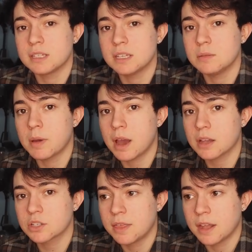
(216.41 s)
T
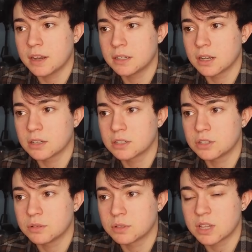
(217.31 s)
patch than it does
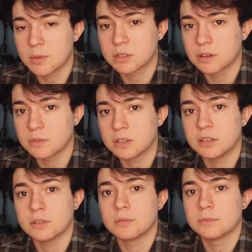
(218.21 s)
to stab yourself with a needle.